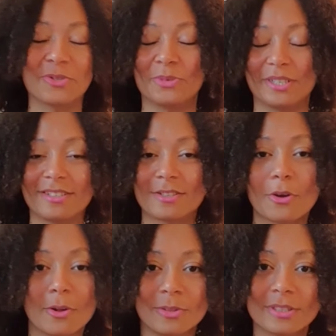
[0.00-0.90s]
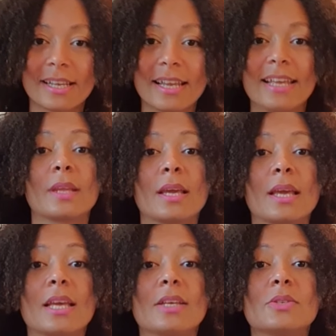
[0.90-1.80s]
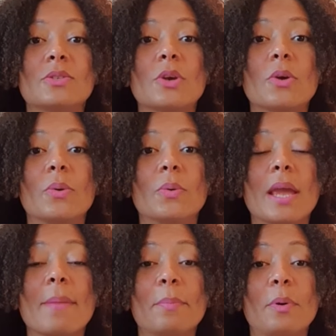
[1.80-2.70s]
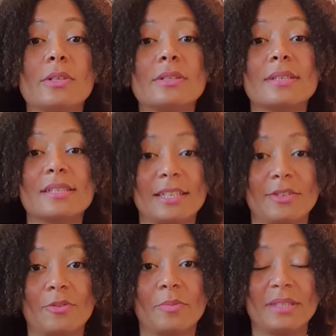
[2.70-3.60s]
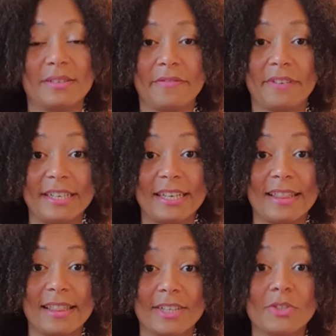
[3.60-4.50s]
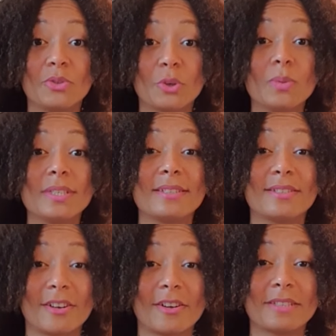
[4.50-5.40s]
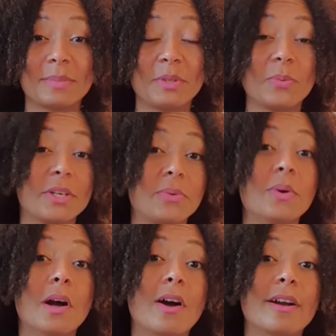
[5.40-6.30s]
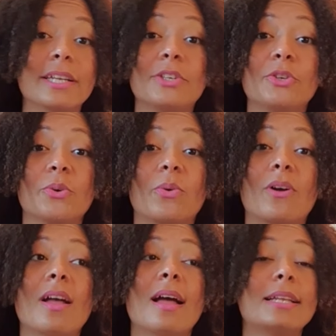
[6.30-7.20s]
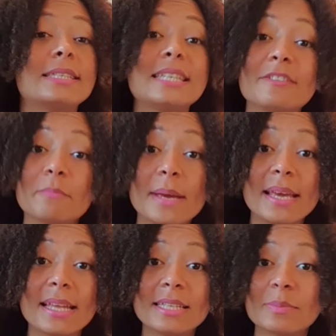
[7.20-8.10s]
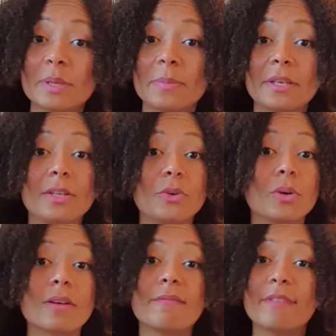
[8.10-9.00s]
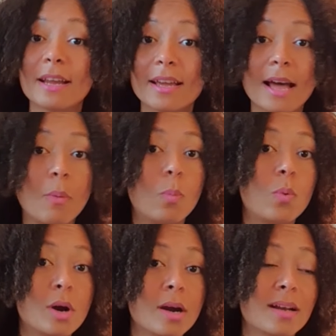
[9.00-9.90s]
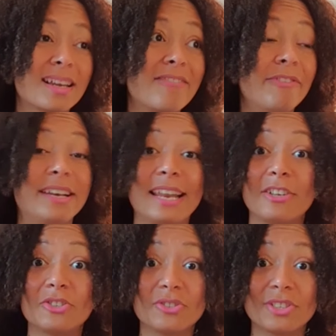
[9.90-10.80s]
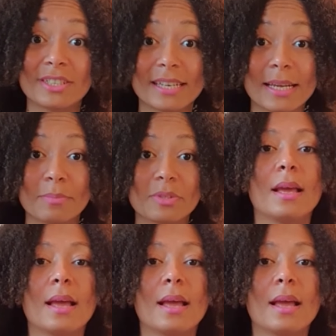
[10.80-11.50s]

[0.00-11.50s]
what it's called. So imposter syndrome is a feeling that you don't deserve to be where you are in your achievements, maybe in your career, at work, in relationships.